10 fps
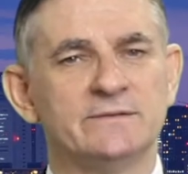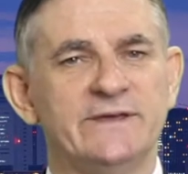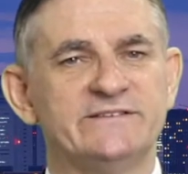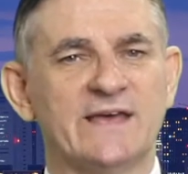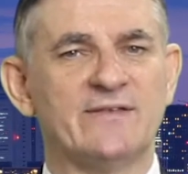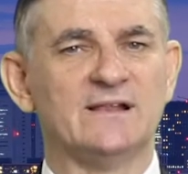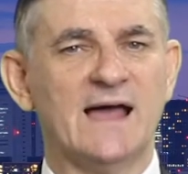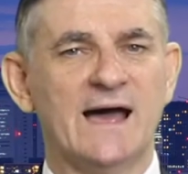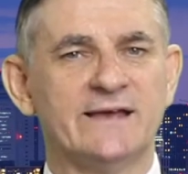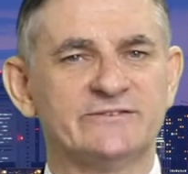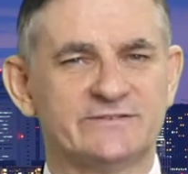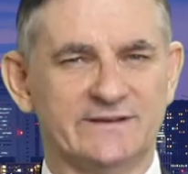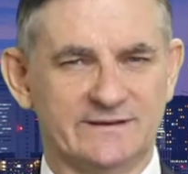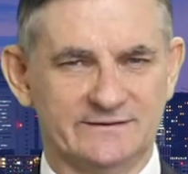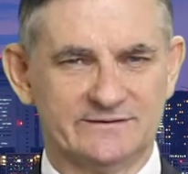These are the last
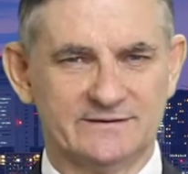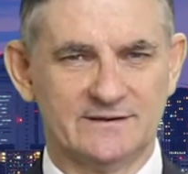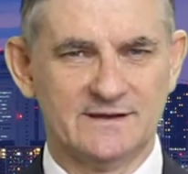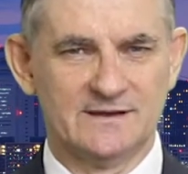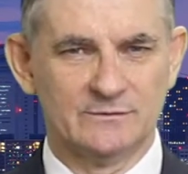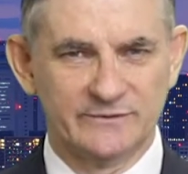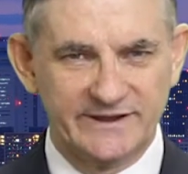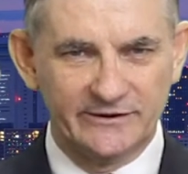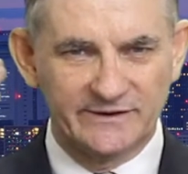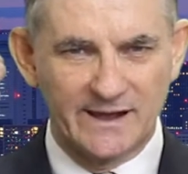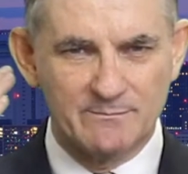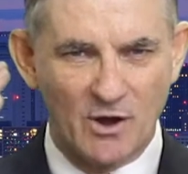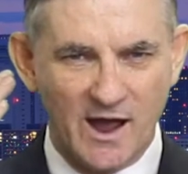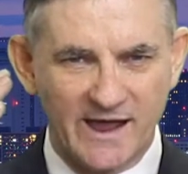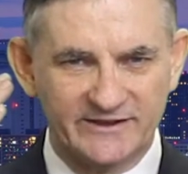things we hear in our
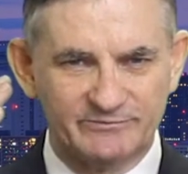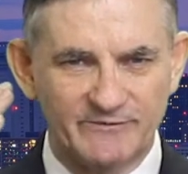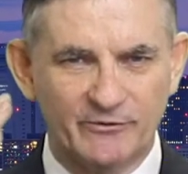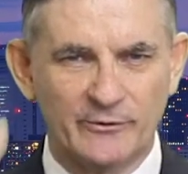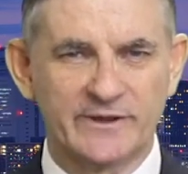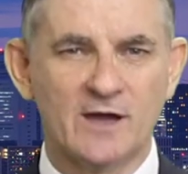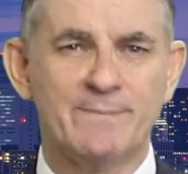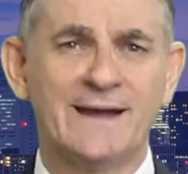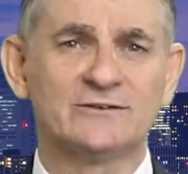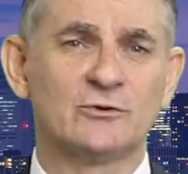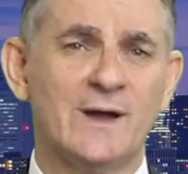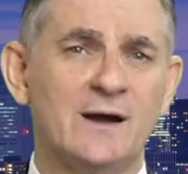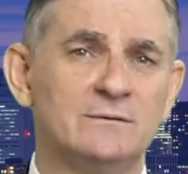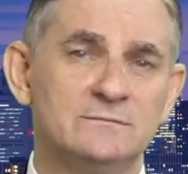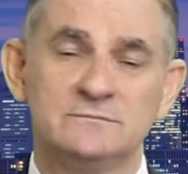minds before we go back to
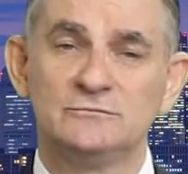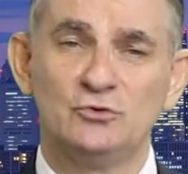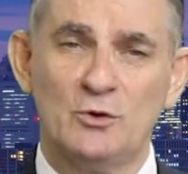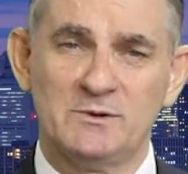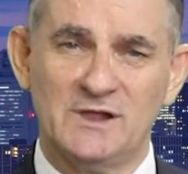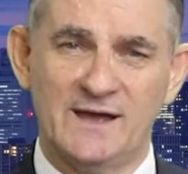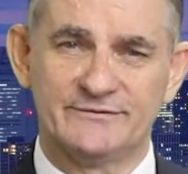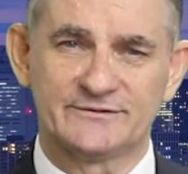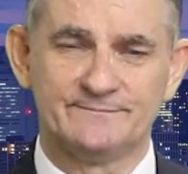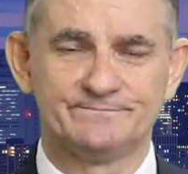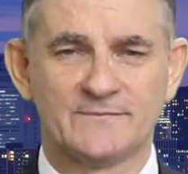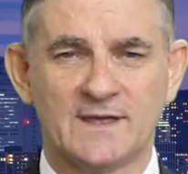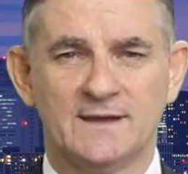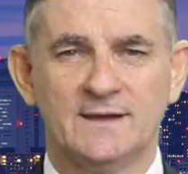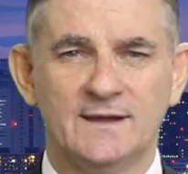our normal lives.
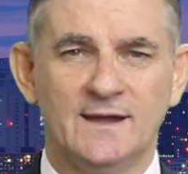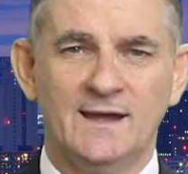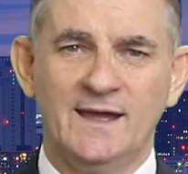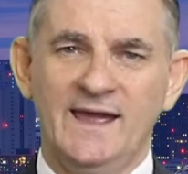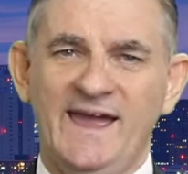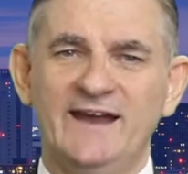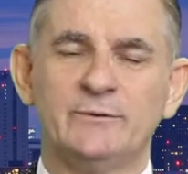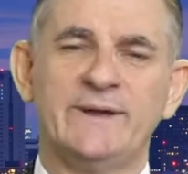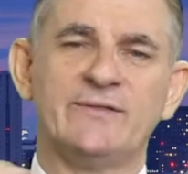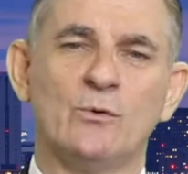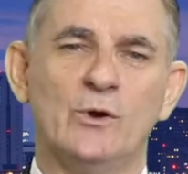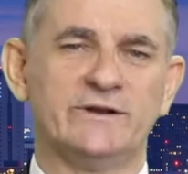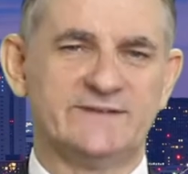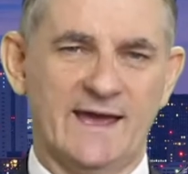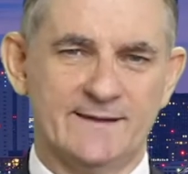How do we end the
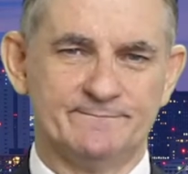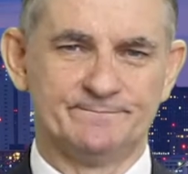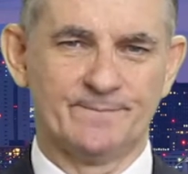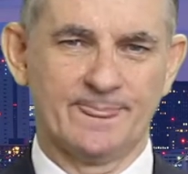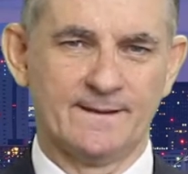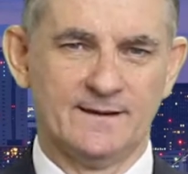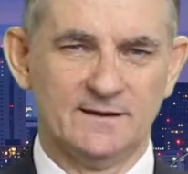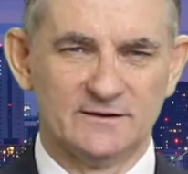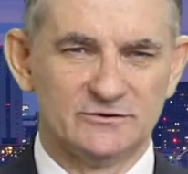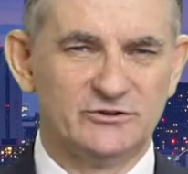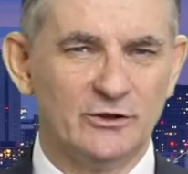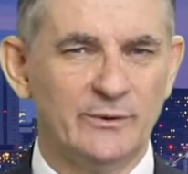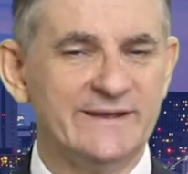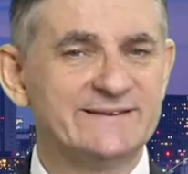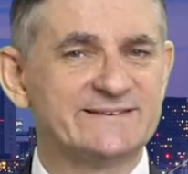workday? Do
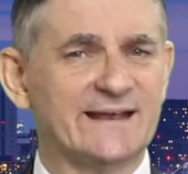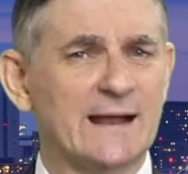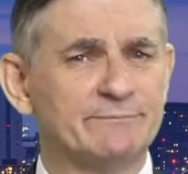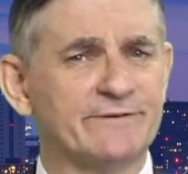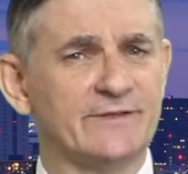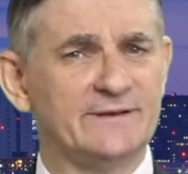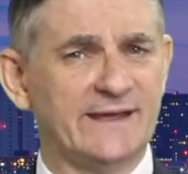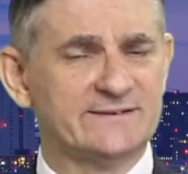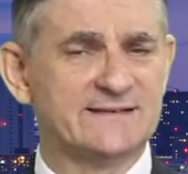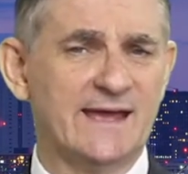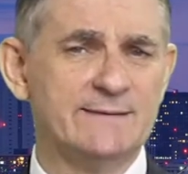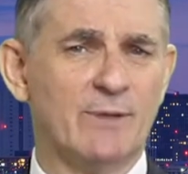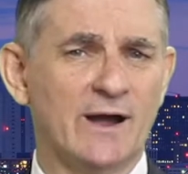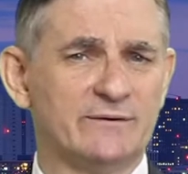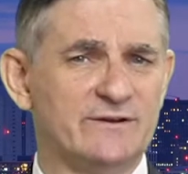we set up for the next day
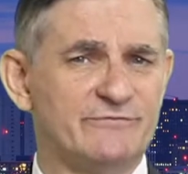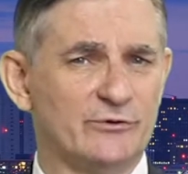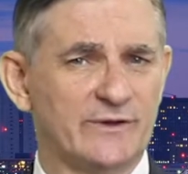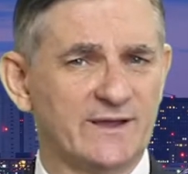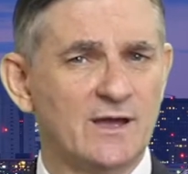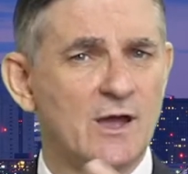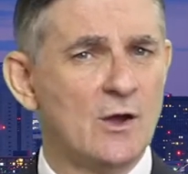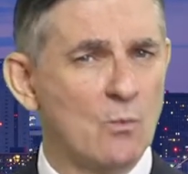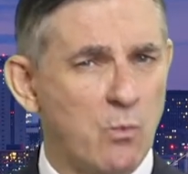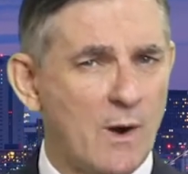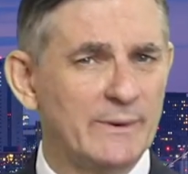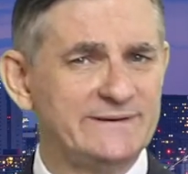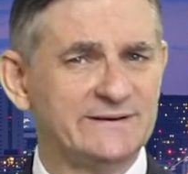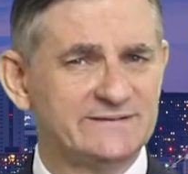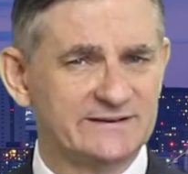by reviewing what we
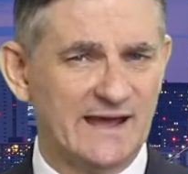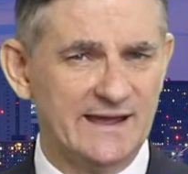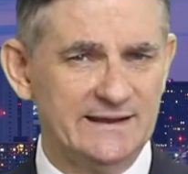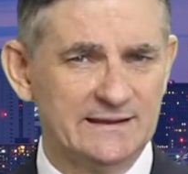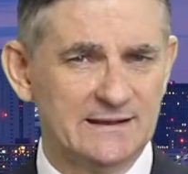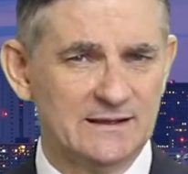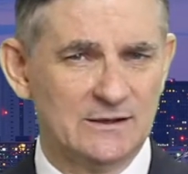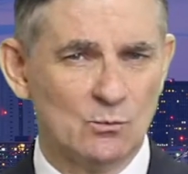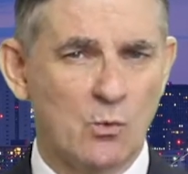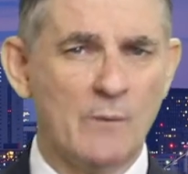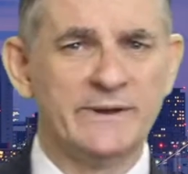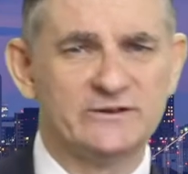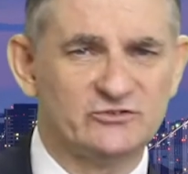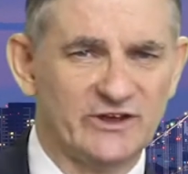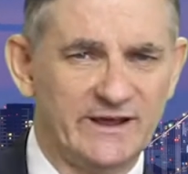did today, what we
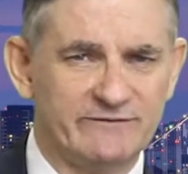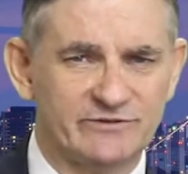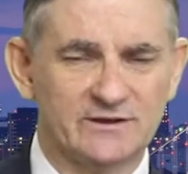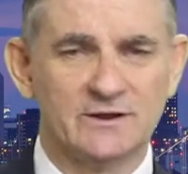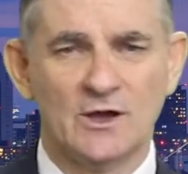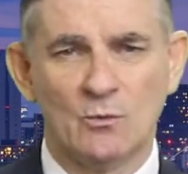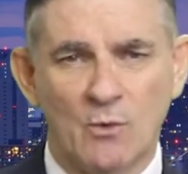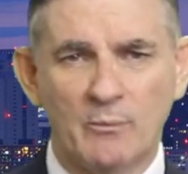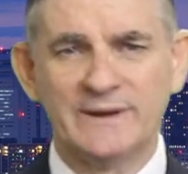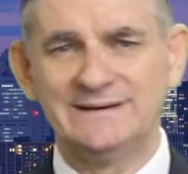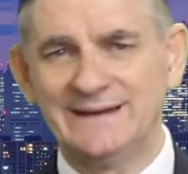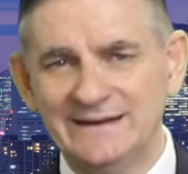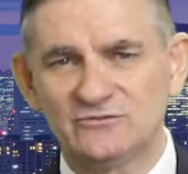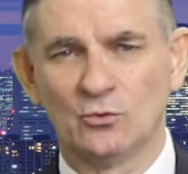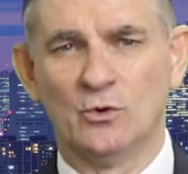achieved, and what we
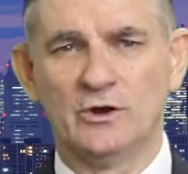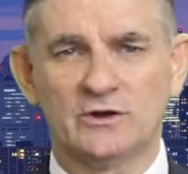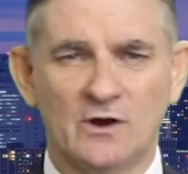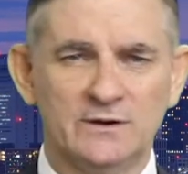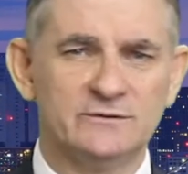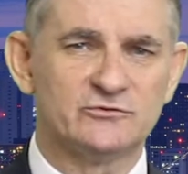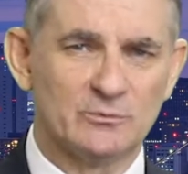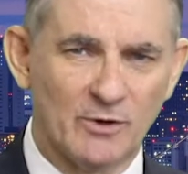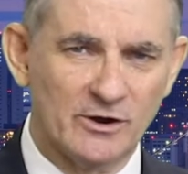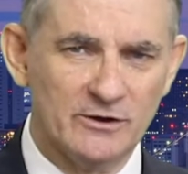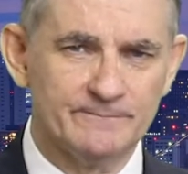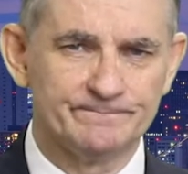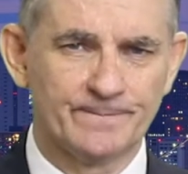need to work on tomorrow?